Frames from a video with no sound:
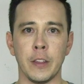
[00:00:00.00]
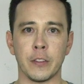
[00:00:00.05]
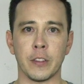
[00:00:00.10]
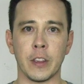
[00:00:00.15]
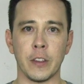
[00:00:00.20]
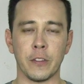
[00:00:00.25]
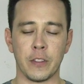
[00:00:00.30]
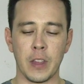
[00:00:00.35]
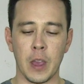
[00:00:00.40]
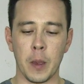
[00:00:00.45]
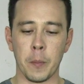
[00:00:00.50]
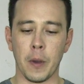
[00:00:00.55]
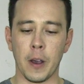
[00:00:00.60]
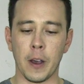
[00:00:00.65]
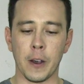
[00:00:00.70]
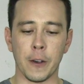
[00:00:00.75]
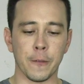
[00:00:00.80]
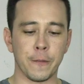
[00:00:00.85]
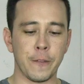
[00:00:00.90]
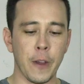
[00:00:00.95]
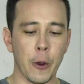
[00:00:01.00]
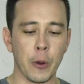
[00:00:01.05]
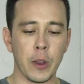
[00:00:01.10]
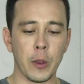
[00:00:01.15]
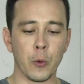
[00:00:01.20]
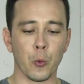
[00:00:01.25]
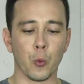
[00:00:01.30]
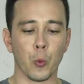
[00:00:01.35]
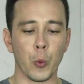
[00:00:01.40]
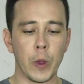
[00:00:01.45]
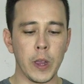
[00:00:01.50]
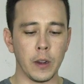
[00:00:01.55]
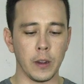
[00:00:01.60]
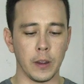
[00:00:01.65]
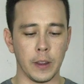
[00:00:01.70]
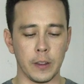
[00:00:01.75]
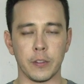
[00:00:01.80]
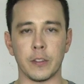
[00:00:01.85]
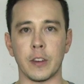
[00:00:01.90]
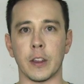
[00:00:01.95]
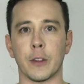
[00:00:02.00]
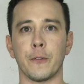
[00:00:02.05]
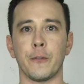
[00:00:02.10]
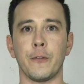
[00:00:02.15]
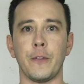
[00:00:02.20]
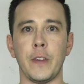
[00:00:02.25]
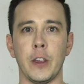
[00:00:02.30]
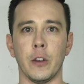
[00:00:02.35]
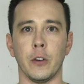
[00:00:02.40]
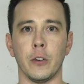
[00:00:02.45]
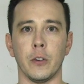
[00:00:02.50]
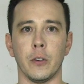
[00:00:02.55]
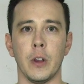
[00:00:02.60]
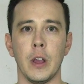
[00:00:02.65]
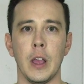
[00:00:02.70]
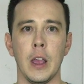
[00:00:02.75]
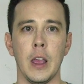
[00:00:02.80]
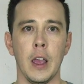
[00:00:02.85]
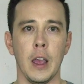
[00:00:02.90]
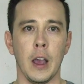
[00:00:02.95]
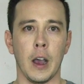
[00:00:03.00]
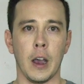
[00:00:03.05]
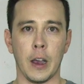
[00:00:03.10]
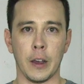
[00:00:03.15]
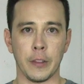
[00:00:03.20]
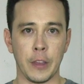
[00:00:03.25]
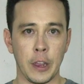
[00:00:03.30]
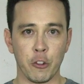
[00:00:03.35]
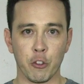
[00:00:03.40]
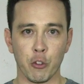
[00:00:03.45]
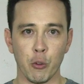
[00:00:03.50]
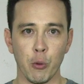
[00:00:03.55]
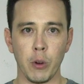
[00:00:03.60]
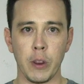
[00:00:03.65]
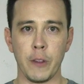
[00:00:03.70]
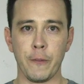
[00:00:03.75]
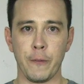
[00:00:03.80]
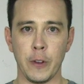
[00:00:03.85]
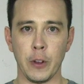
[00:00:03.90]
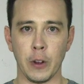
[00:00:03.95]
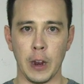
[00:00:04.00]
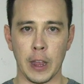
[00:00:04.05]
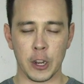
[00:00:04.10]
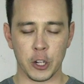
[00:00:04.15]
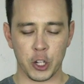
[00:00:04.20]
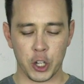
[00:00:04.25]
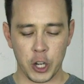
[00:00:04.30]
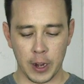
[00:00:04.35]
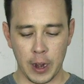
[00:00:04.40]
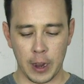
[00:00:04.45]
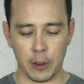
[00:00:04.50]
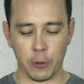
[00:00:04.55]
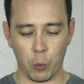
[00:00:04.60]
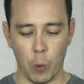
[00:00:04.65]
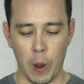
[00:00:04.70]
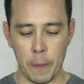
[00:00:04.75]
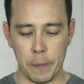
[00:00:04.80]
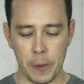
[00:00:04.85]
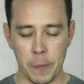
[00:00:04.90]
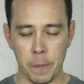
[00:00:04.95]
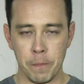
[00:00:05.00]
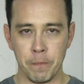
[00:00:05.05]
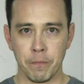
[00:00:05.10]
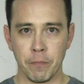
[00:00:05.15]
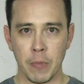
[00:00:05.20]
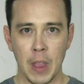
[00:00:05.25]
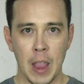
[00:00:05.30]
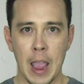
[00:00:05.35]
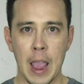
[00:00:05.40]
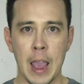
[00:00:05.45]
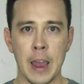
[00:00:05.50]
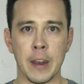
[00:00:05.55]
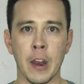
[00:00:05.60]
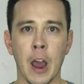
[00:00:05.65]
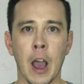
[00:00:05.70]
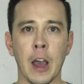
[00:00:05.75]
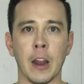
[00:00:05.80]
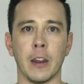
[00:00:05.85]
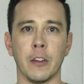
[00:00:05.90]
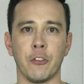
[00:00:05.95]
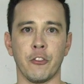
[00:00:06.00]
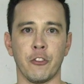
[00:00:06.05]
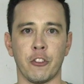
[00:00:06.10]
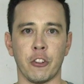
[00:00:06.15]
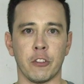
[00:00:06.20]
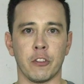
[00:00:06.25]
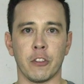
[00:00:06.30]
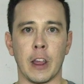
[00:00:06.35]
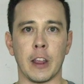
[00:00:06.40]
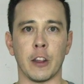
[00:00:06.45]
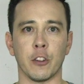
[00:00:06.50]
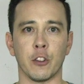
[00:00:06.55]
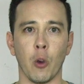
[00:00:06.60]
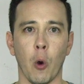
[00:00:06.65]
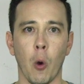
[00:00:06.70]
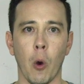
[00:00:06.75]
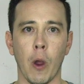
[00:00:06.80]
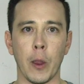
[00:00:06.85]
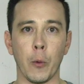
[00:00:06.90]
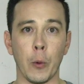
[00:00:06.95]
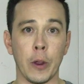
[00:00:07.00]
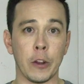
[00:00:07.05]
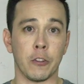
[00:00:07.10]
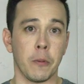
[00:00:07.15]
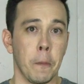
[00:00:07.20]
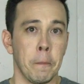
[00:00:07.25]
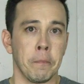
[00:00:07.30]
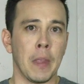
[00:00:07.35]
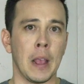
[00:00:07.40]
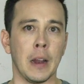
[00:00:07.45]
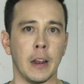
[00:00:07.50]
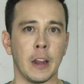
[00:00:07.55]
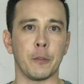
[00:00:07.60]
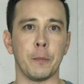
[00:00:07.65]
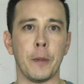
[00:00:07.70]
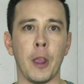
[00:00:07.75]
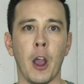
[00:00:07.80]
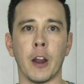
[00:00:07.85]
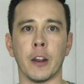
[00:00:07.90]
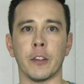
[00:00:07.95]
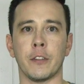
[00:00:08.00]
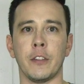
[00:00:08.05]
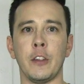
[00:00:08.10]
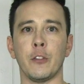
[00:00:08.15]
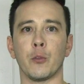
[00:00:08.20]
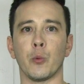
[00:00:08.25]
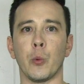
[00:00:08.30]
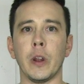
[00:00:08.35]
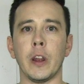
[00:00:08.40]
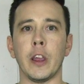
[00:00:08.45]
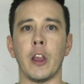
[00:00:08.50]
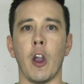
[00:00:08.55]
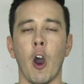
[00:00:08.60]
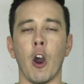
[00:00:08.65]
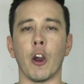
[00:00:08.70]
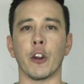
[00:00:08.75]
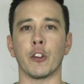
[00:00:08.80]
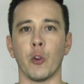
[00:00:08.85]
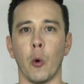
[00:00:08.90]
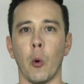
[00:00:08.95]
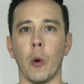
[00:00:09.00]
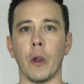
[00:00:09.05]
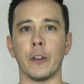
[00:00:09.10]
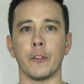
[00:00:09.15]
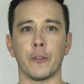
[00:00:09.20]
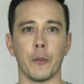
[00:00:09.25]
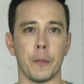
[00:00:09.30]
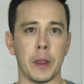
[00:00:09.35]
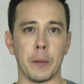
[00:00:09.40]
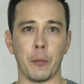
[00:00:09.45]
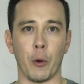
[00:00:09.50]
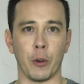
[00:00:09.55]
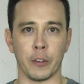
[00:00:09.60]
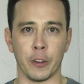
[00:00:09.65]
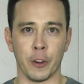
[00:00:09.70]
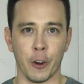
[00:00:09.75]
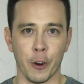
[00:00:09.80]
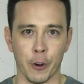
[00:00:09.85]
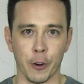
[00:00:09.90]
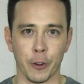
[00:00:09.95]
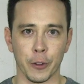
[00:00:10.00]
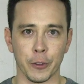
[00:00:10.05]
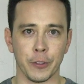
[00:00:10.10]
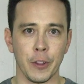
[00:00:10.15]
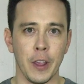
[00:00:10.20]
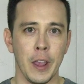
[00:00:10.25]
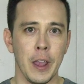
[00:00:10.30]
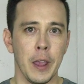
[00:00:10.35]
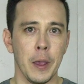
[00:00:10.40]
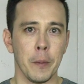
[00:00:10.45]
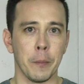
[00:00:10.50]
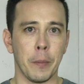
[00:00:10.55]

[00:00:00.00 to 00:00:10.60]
This gives them a very realistic feel. They truly feel like a Jedi's weapon and not just like a toy, which, let's be honest, these really are toys for big boys and girls.